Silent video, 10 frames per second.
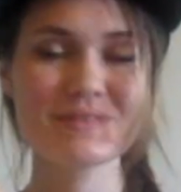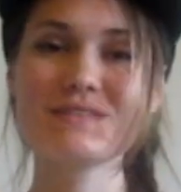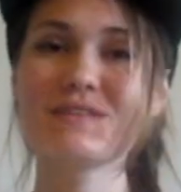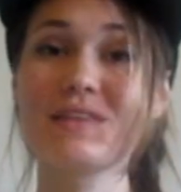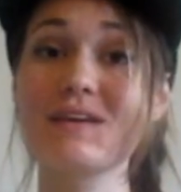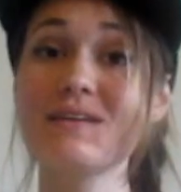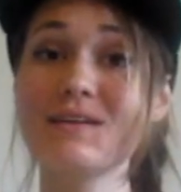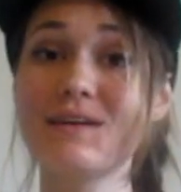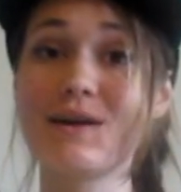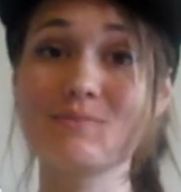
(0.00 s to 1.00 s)
So
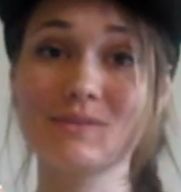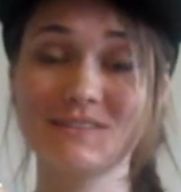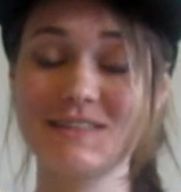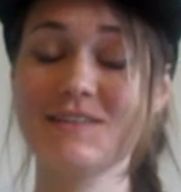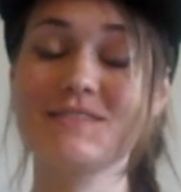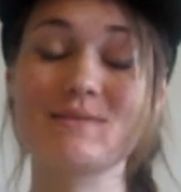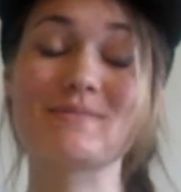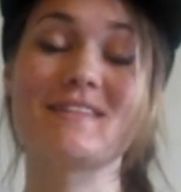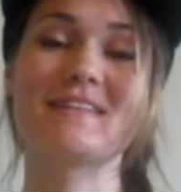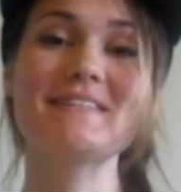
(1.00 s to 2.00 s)
there are plenty of tips
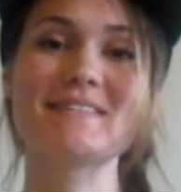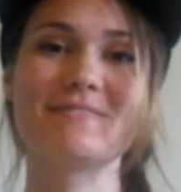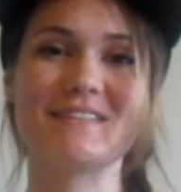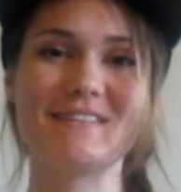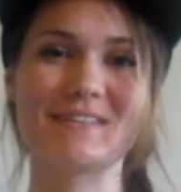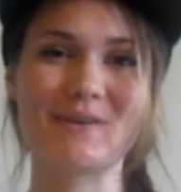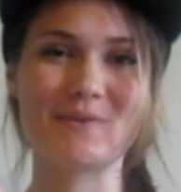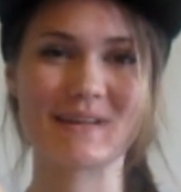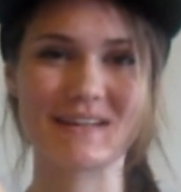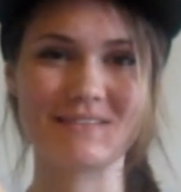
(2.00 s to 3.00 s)
in this for you to go
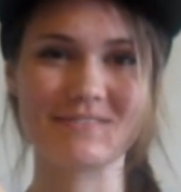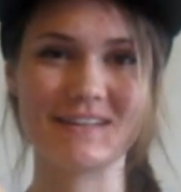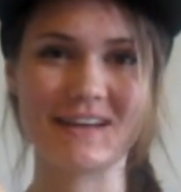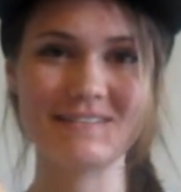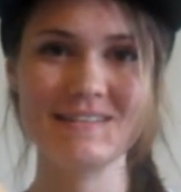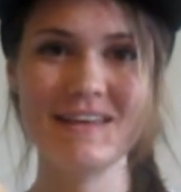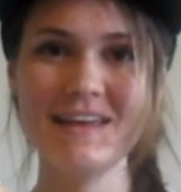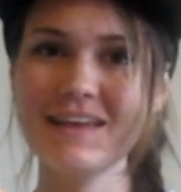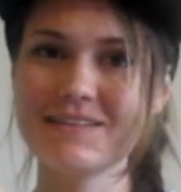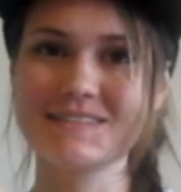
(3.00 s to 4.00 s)
work on for now.
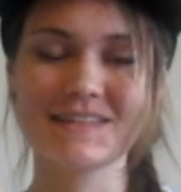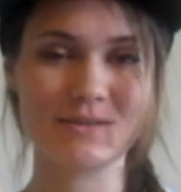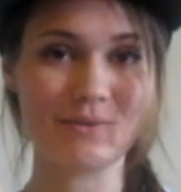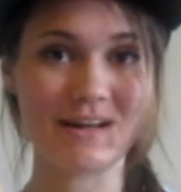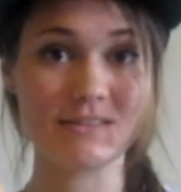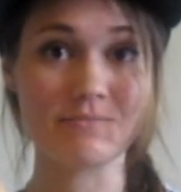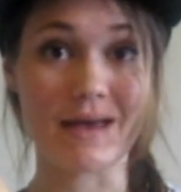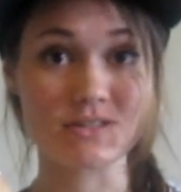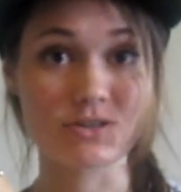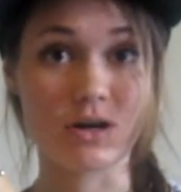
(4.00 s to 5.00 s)
It'll take a while to
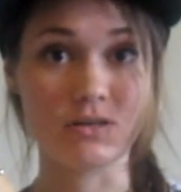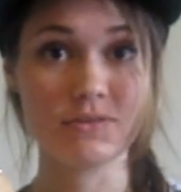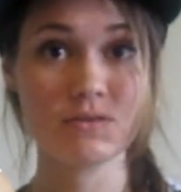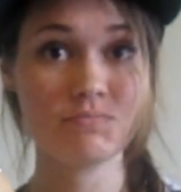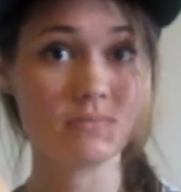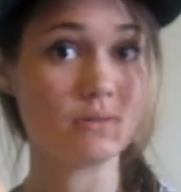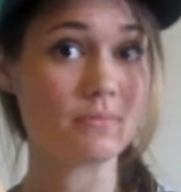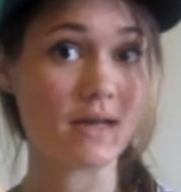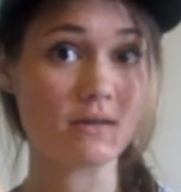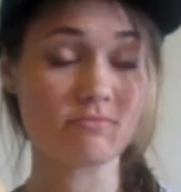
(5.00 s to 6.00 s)
master all of them. You
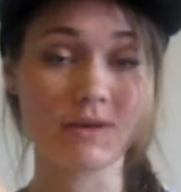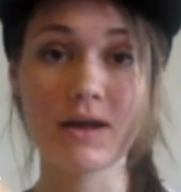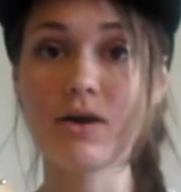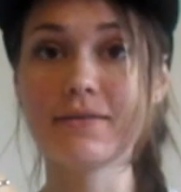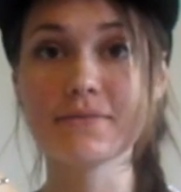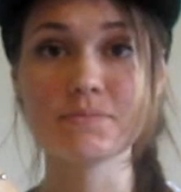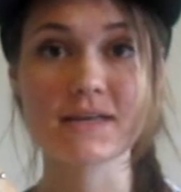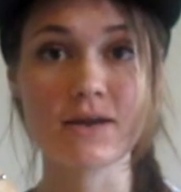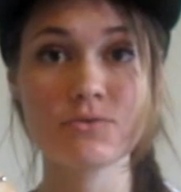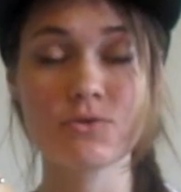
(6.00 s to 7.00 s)
might write all of them
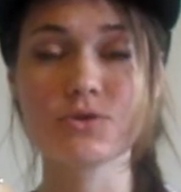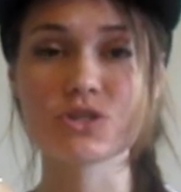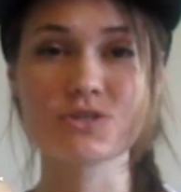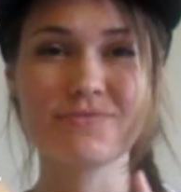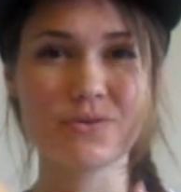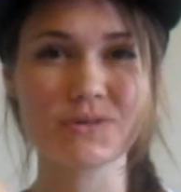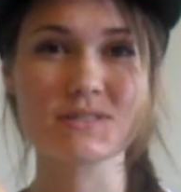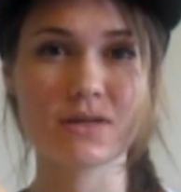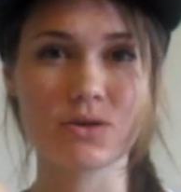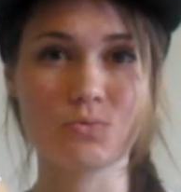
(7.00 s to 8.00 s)
down or just focus
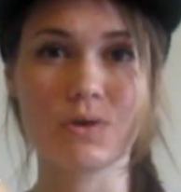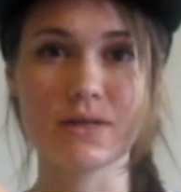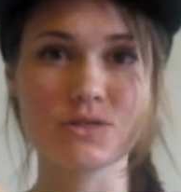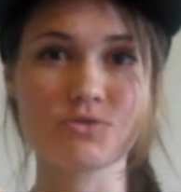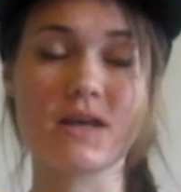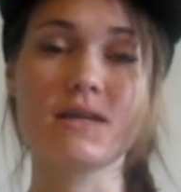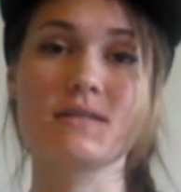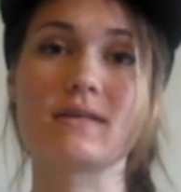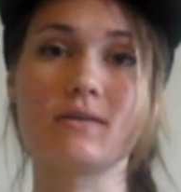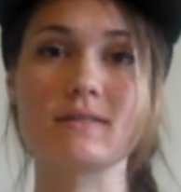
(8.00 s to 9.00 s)
on one trait
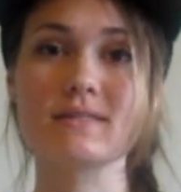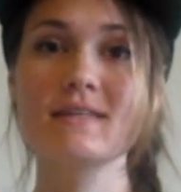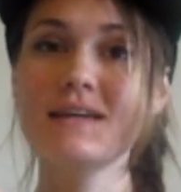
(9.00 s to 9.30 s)
until it's